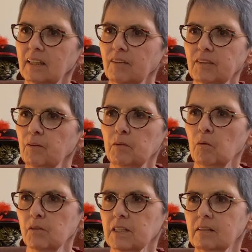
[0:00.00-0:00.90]
even though it
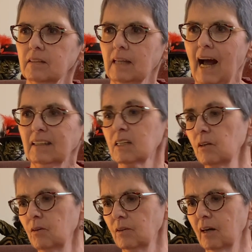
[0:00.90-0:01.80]
wasn't that
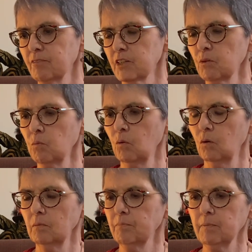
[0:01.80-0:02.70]
long after the
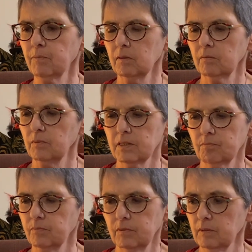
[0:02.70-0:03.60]
war and people
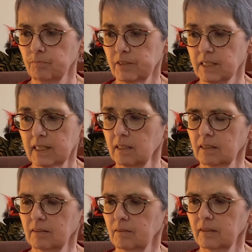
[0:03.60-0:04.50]
were
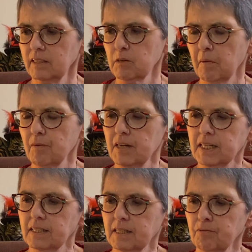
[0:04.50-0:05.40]
still
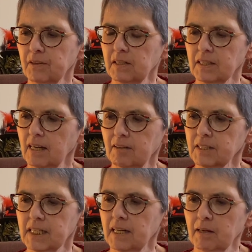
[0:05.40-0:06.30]
experiencing difficult,
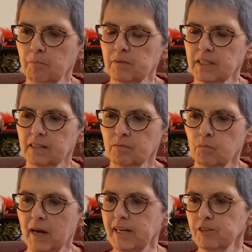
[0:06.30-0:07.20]
hard times
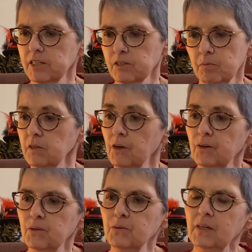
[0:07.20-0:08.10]
and wages were
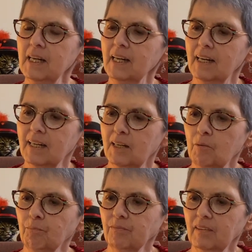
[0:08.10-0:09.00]
low
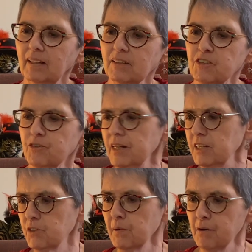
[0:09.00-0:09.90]
and the
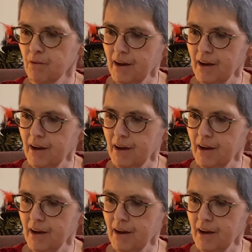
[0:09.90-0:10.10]
streets were